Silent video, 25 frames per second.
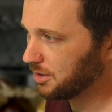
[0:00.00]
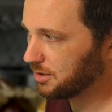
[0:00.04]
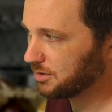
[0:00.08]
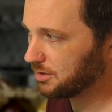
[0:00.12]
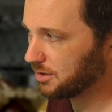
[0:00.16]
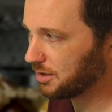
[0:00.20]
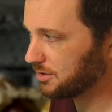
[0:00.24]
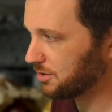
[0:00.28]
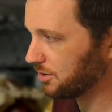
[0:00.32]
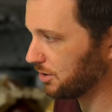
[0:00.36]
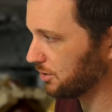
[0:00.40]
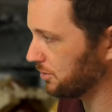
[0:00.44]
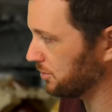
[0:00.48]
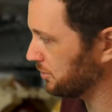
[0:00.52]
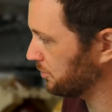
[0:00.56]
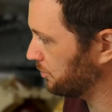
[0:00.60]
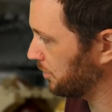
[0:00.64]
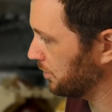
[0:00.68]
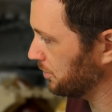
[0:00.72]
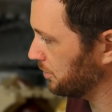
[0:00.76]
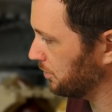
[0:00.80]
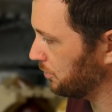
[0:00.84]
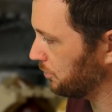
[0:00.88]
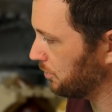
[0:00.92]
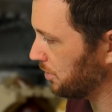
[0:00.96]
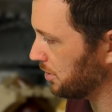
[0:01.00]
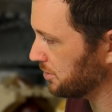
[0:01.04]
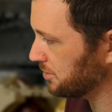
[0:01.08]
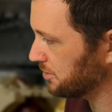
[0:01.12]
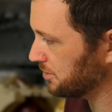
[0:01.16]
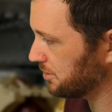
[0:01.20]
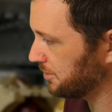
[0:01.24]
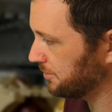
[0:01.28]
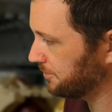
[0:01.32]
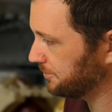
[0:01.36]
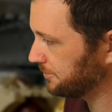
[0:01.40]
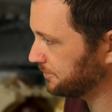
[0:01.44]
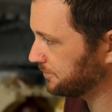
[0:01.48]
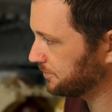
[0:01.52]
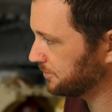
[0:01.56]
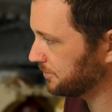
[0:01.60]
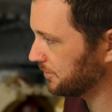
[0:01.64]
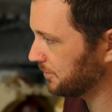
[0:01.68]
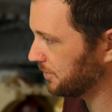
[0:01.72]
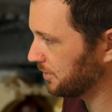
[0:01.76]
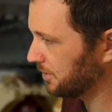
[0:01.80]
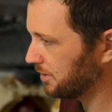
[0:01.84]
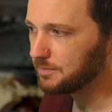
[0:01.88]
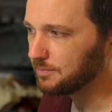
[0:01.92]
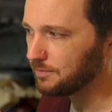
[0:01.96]
that the other model was.
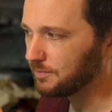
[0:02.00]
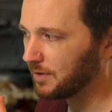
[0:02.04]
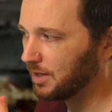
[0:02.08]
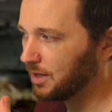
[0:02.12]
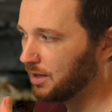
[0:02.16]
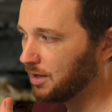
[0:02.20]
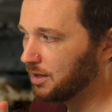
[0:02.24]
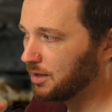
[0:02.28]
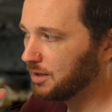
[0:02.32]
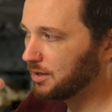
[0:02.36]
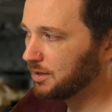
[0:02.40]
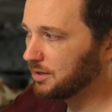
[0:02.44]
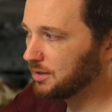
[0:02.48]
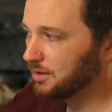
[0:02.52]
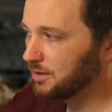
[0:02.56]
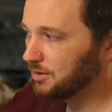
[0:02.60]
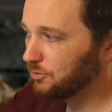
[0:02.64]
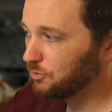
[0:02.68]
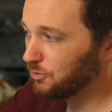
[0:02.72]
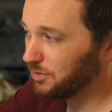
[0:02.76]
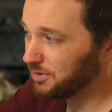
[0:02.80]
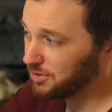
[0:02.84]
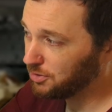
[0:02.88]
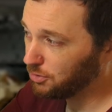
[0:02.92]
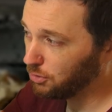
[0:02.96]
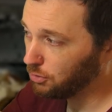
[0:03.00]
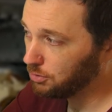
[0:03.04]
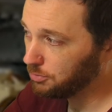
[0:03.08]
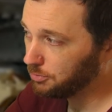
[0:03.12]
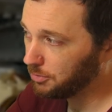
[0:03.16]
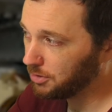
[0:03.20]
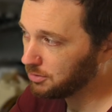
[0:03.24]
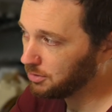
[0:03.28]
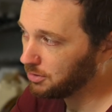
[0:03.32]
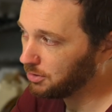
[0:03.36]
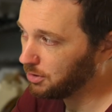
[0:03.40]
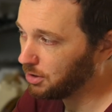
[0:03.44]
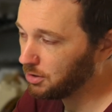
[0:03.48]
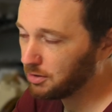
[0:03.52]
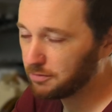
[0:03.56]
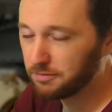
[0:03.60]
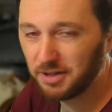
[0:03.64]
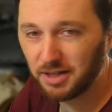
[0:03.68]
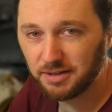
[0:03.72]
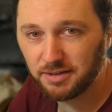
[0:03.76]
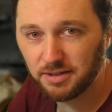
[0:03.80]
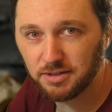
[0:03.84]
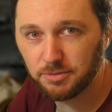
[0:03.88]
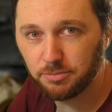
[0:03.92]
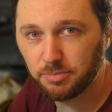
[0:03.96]
With the old model all of
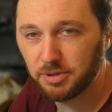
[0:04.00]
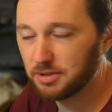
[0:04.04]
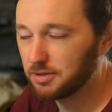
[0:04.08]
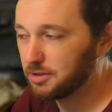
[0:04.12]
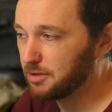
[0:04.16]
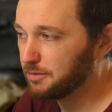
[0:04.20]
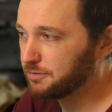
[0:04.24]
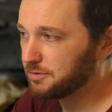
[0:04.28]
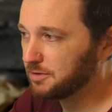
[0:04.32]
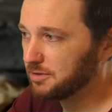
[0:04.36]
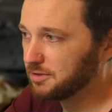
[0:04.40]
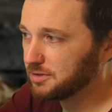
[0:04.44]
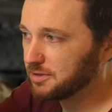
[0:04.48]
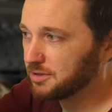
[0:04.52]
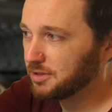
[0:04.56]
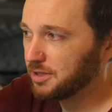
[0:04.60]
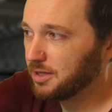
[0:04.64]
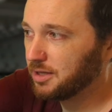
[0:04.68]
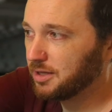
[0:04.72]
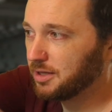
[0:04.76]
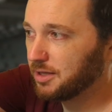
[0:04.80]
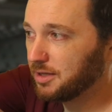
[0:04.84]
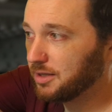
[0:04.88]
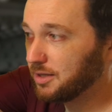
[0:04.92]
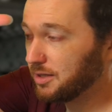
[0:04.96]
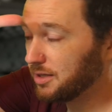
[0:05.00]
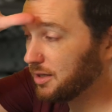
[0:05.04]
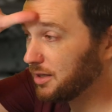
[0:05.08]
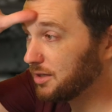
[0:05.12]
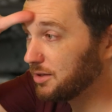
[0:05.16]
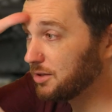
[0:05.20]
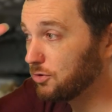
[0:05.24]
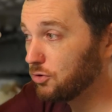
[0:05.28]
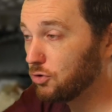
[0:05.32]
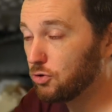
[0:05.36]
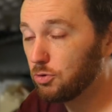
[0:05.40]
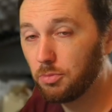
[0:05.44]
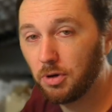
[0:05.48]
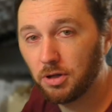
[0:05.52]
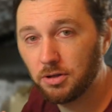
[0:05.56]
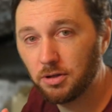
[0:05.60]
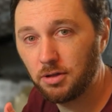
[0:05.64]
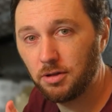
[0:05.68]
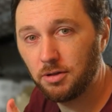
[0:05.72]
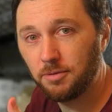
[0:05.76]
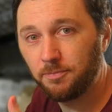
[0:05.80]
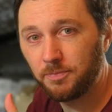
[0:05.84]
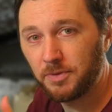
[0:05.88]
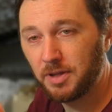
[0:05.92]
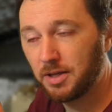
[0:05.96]
that is a bit different. In the new
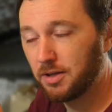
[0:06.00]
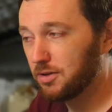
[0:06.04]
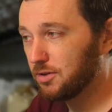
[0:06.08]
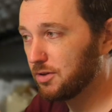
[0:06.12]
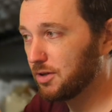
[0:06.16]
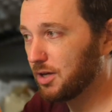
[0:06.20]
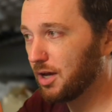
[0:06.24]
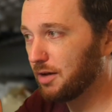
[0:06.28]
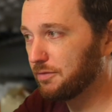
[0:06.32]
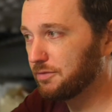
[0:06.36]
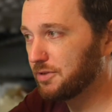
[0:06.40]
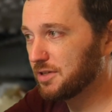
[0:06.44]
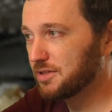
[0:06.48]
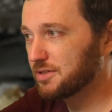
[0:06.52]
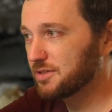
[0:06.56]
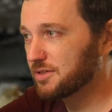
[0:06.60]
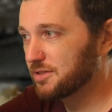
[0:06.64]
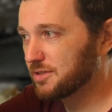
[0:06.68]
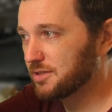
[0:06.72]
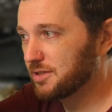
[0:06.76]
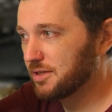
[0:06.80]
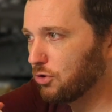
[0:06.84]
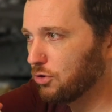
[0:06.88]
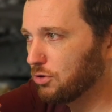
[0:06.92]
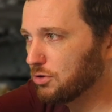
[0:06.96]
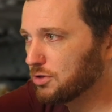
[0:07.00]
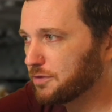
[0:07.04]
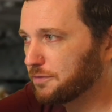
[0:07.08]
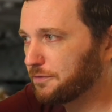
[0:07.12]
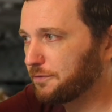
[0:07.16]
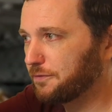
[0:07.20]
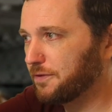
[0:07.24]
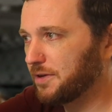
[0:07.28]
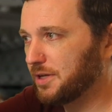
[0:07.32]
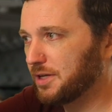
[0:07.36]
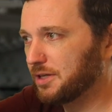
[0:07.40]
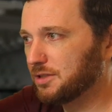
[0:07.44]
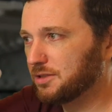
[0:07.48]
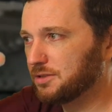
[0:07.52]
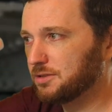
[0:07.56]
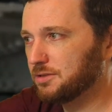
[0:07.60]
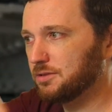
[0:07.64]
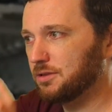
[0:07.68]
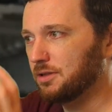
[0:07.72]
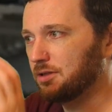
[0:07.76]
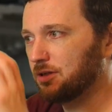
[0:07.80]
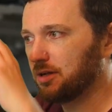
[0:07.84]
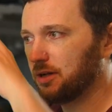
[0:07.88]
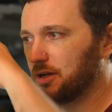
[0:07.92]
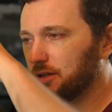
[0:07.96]
model you have this whole sphere
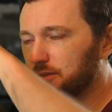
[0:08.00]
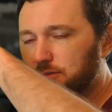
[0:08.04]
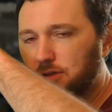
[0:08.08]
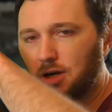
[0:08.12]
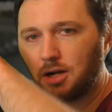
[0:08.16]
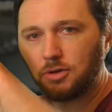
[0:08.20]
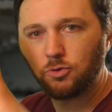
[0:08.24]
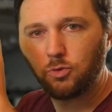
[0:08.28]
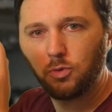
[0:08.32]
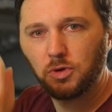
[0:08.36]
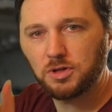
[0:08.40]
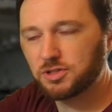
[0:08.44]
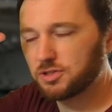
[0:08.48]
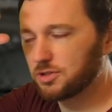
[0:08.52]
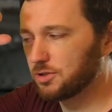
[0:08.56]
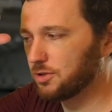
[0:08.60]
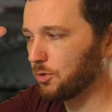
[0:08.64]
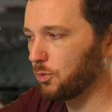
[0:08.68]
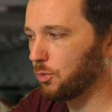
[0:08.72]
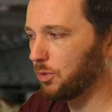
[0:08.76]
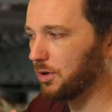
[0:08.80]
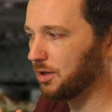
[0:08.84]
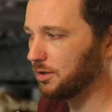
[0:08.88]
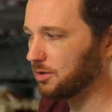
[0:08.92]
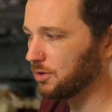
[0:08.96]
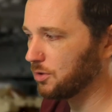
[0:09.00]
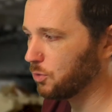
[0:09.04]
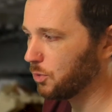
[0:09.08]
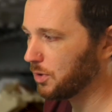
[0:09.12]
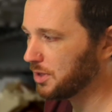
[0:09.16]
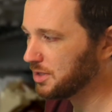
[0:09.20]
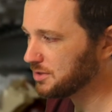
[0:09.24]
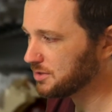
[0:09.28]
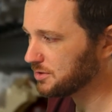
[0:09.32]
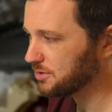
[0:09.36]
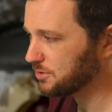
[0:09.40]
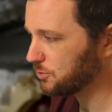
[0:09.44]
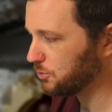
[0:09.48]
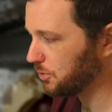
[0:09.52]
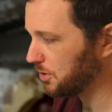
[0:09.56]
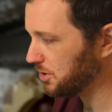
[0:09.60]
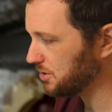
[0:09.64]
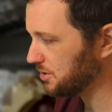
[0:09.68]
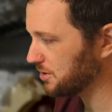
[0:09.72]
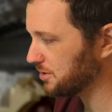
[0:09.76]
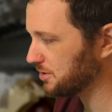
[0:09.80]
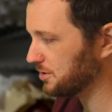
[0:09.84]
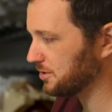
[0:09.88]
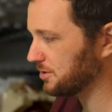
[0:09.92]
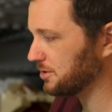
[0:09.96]
around which the wings
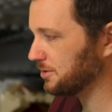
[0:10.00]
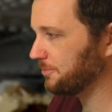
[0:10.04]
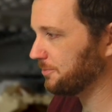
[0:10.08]
twist.